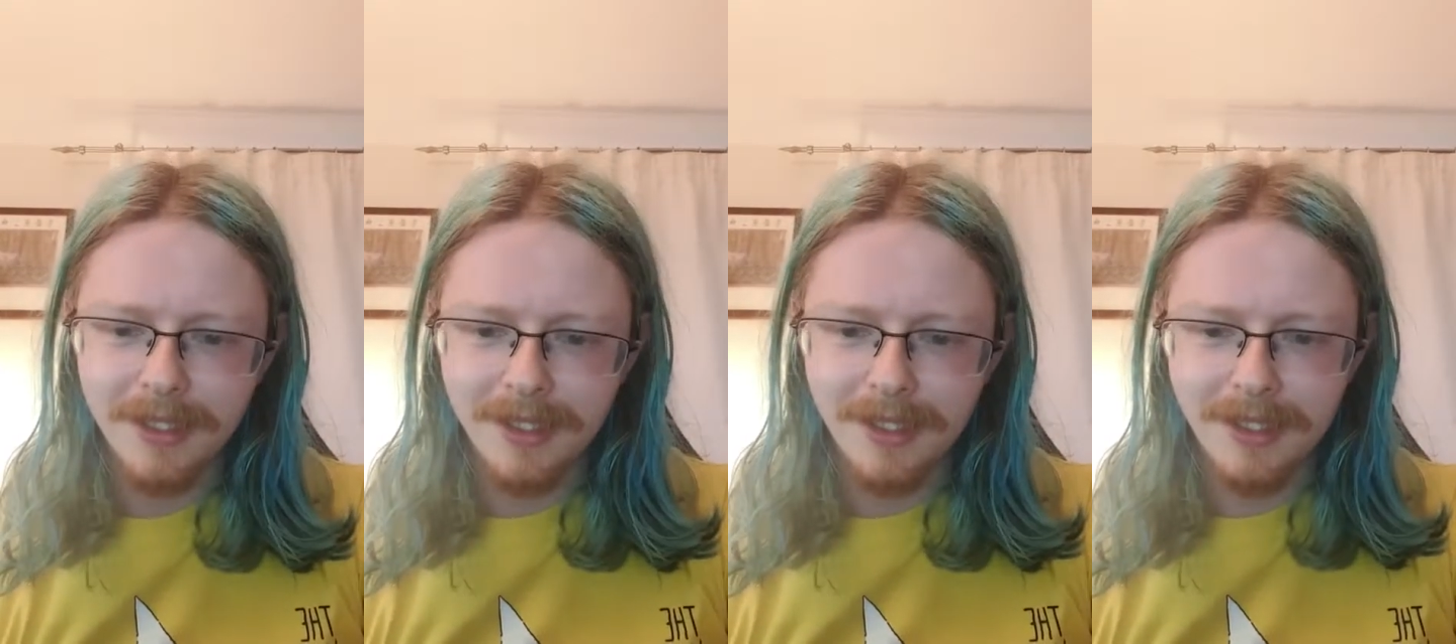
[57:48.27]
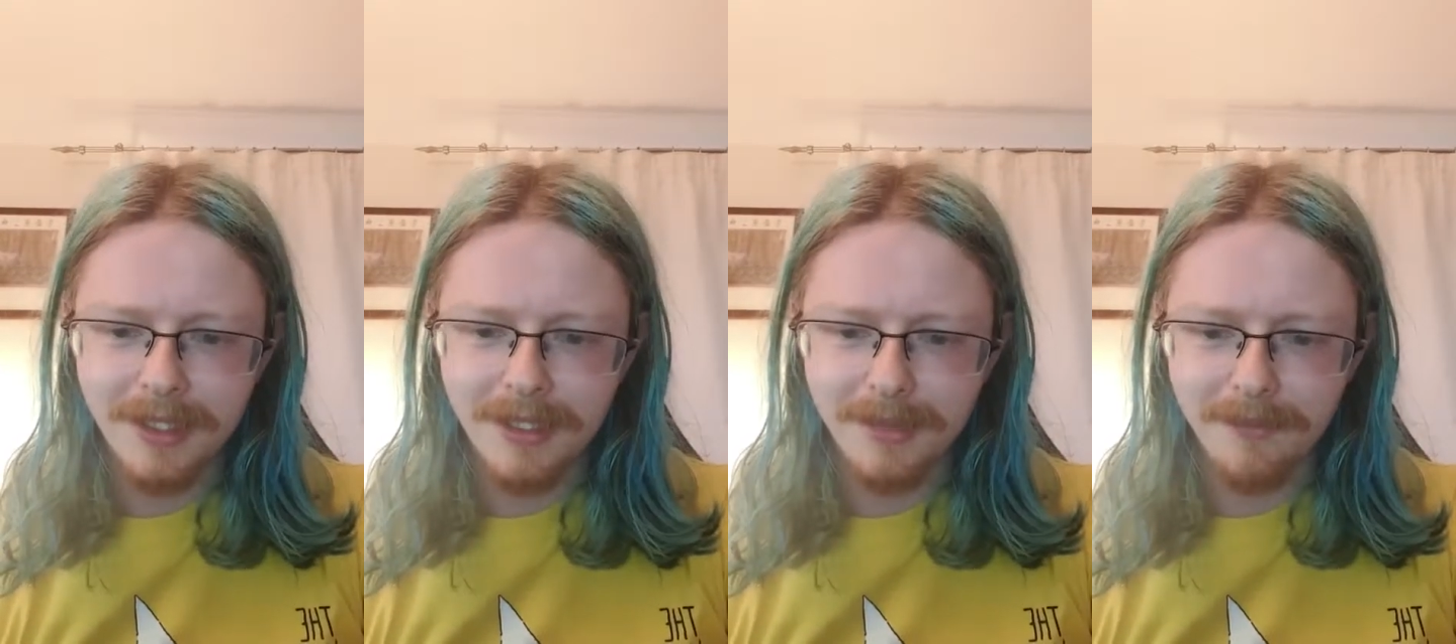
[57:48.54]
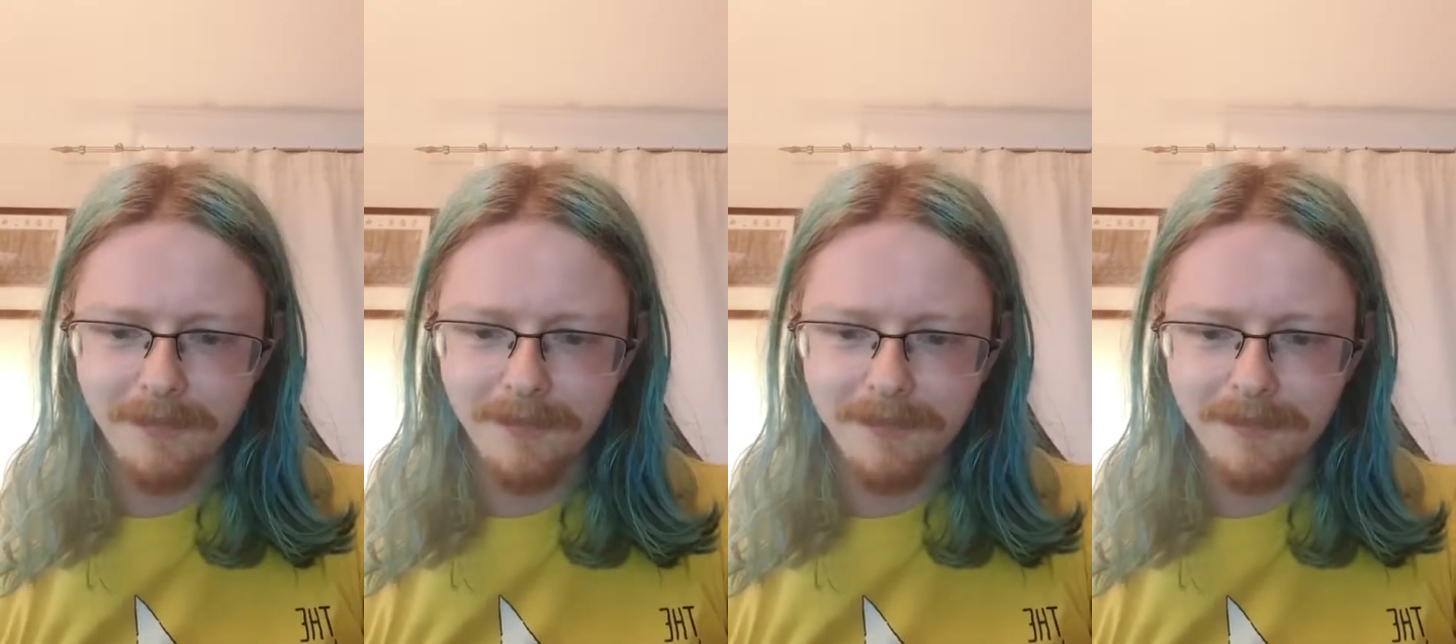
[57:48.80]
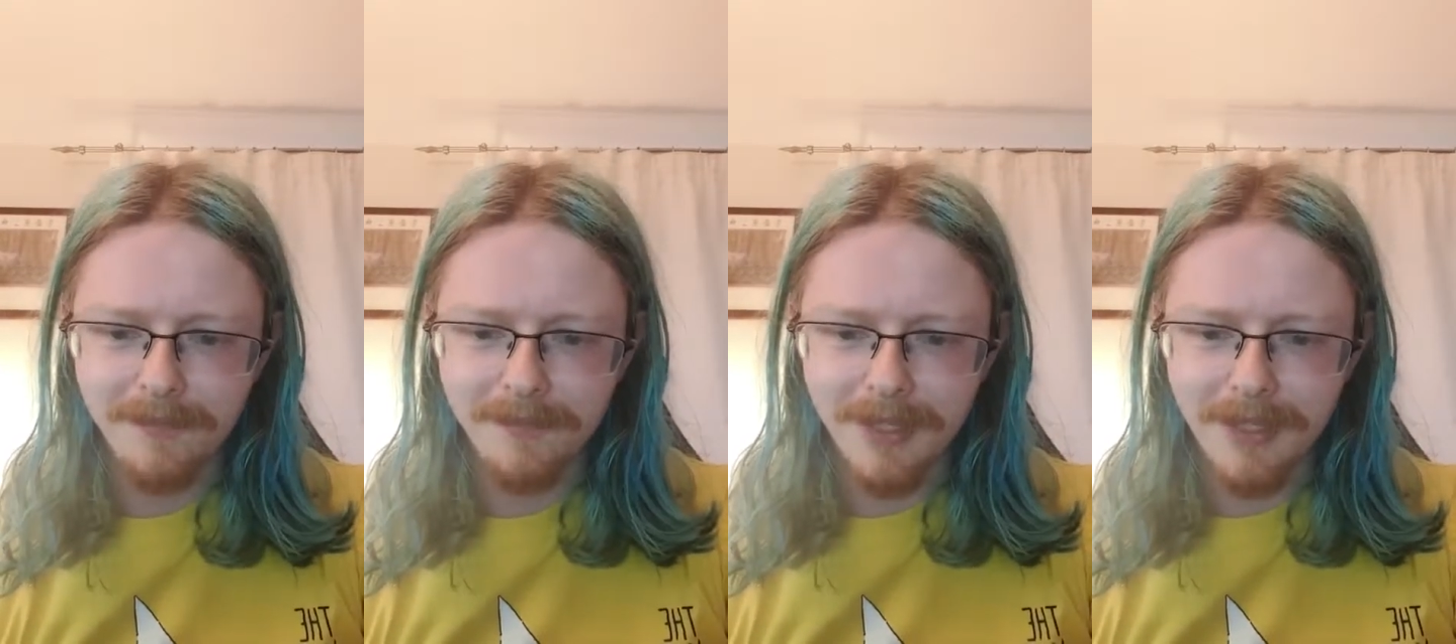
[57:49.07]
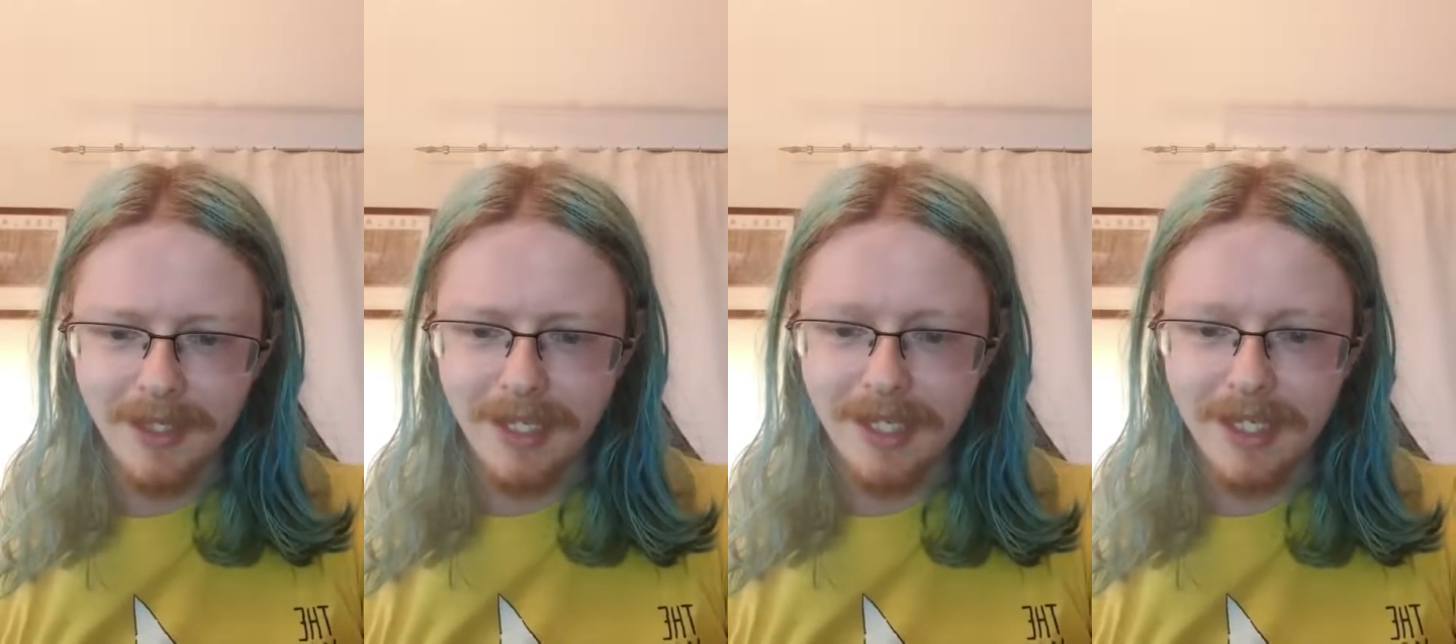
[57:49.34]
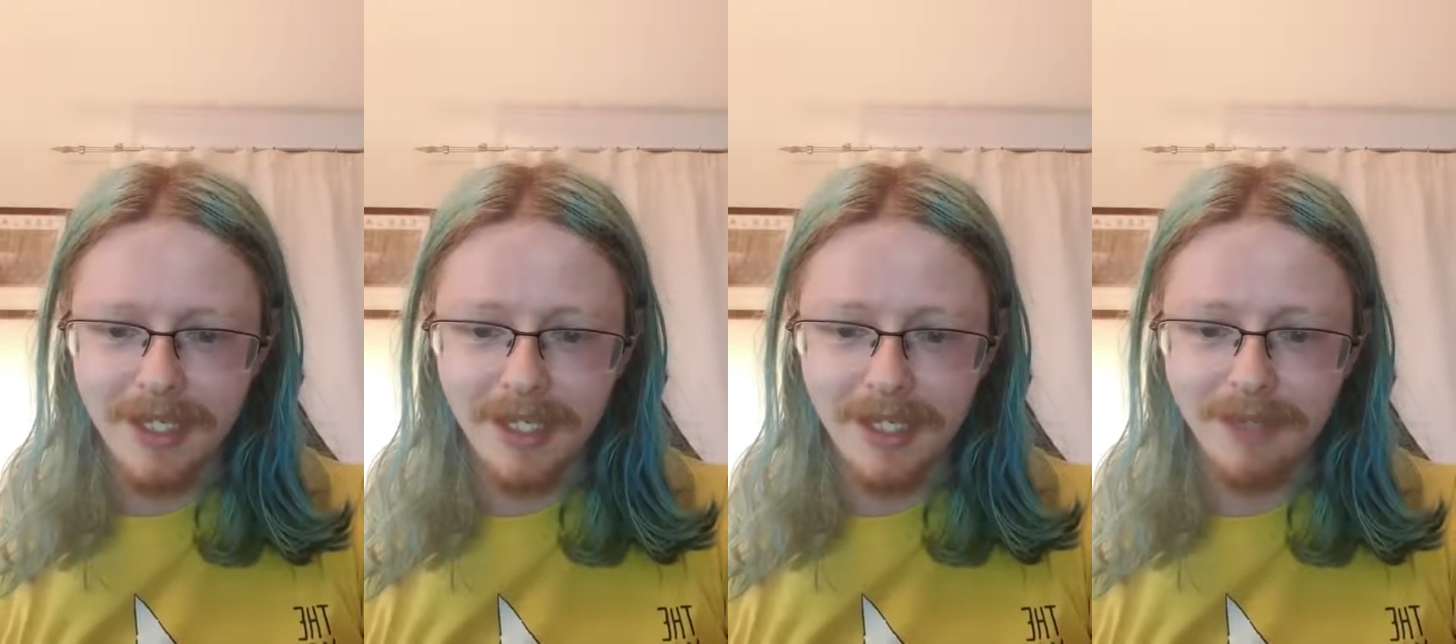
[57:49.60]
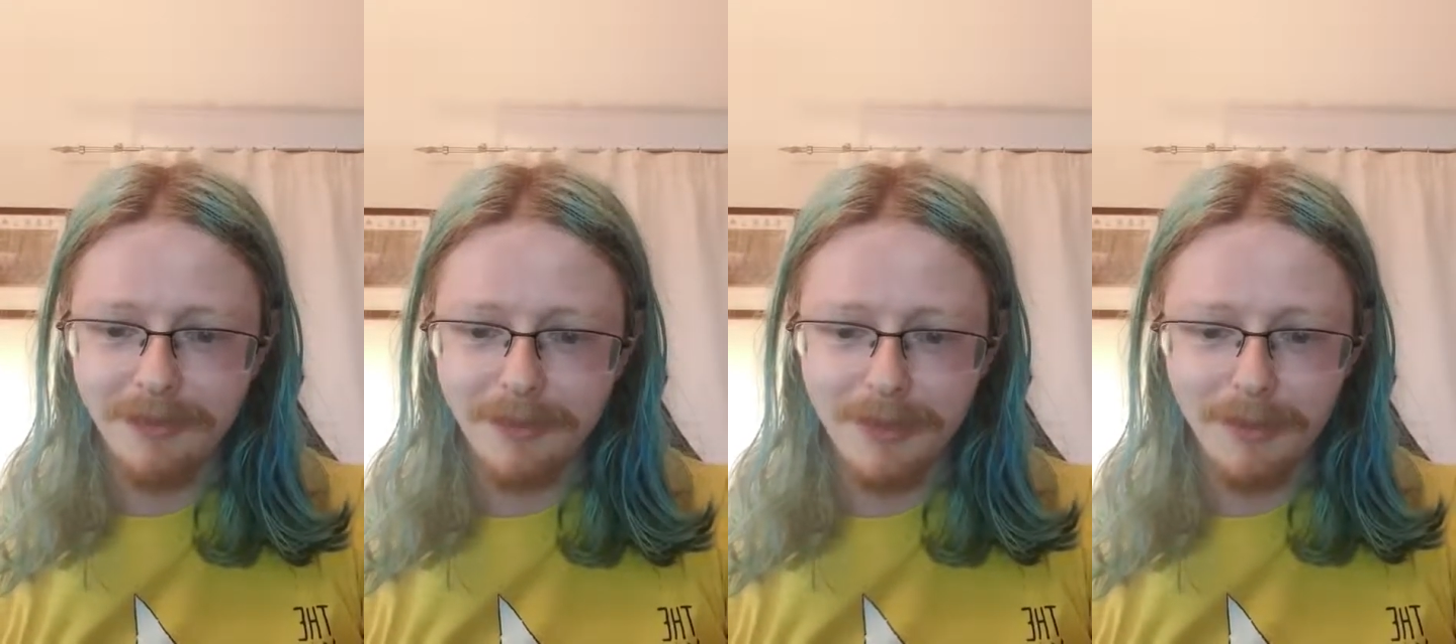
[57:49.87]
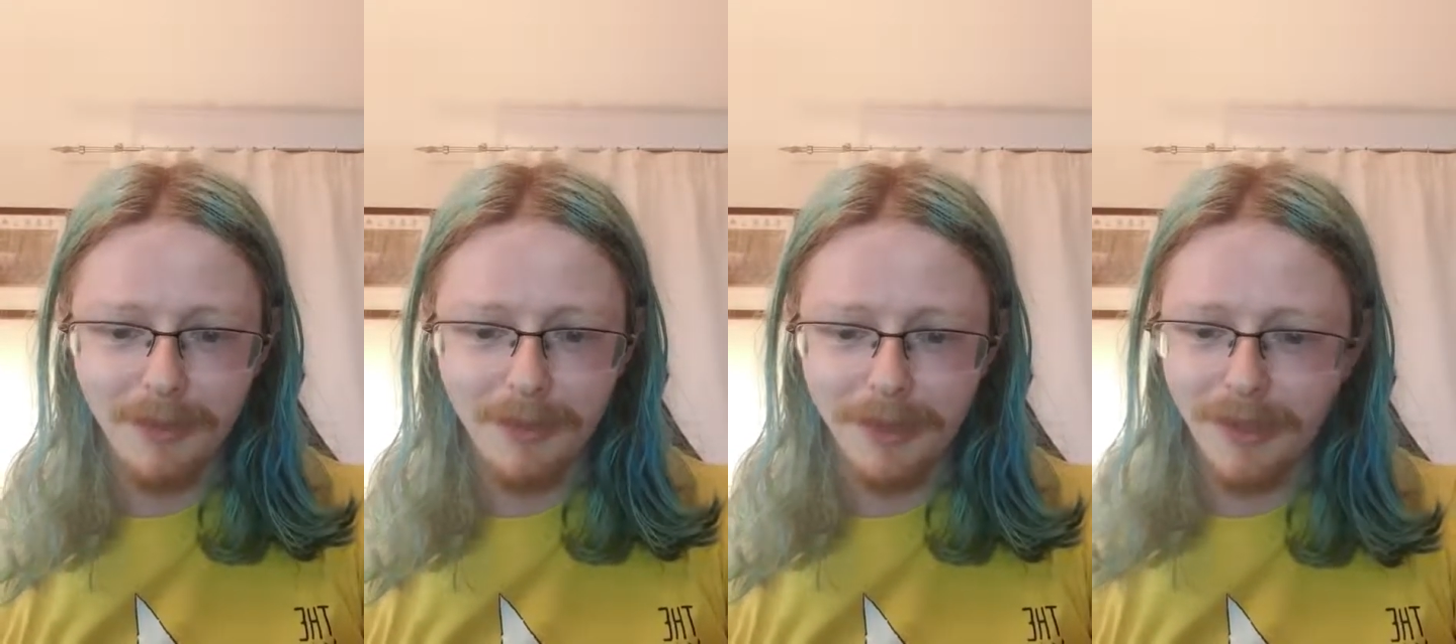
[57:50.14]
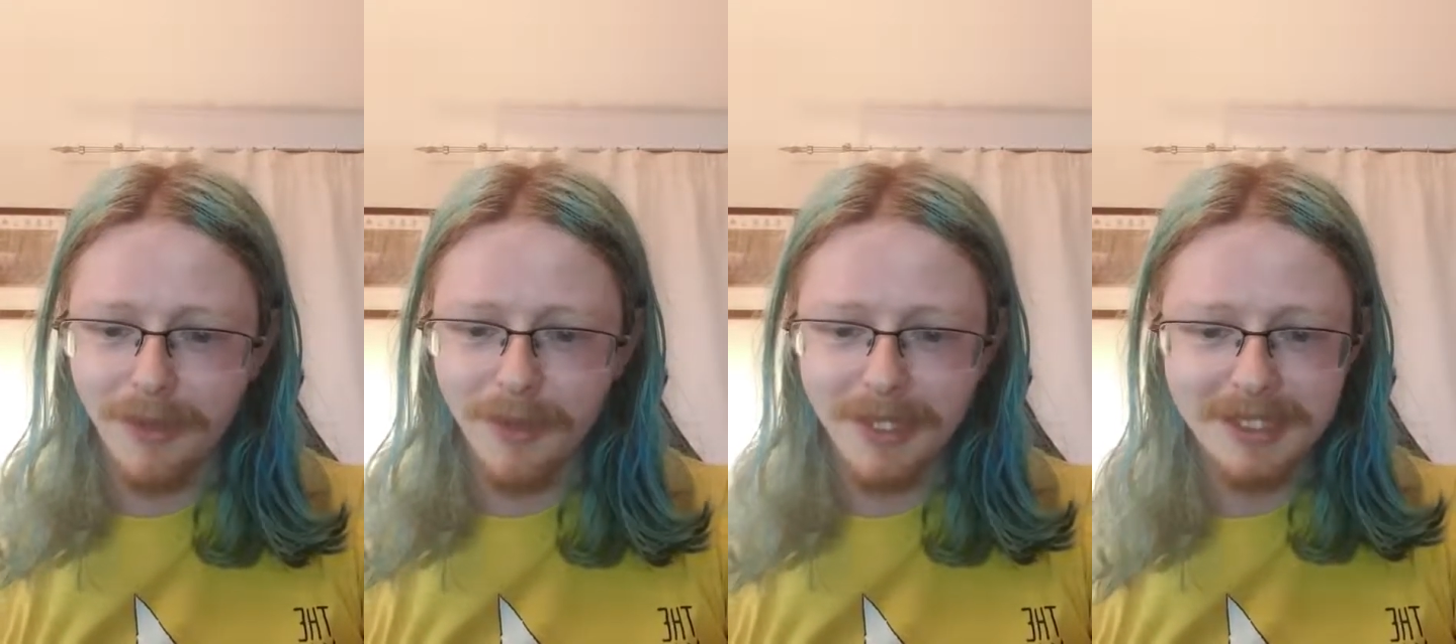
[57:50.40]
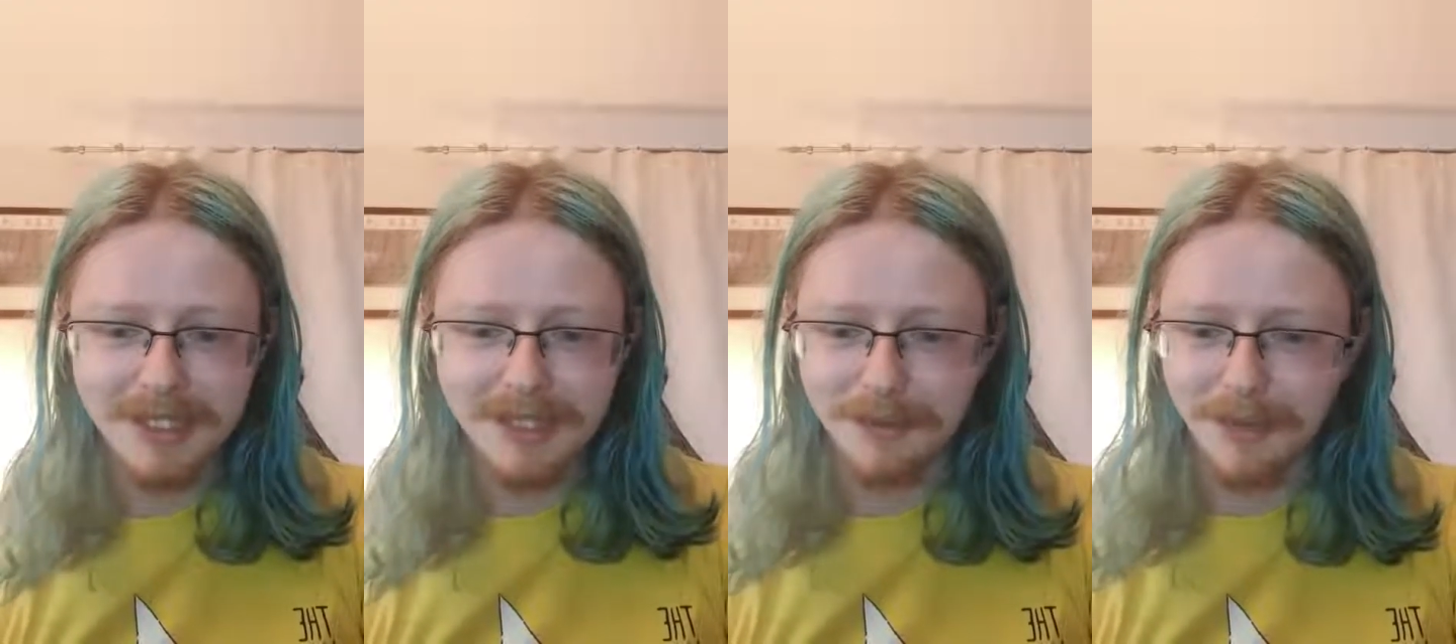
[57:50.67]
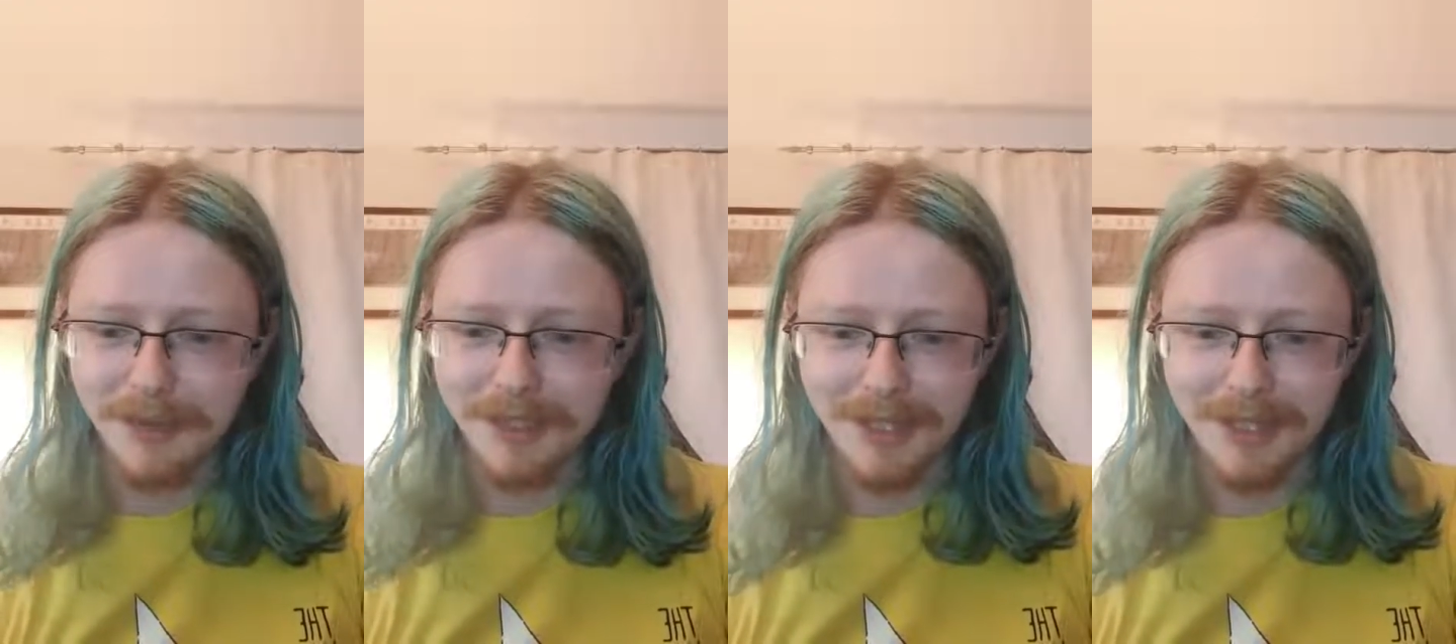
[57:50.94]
I can't even remember what your question was.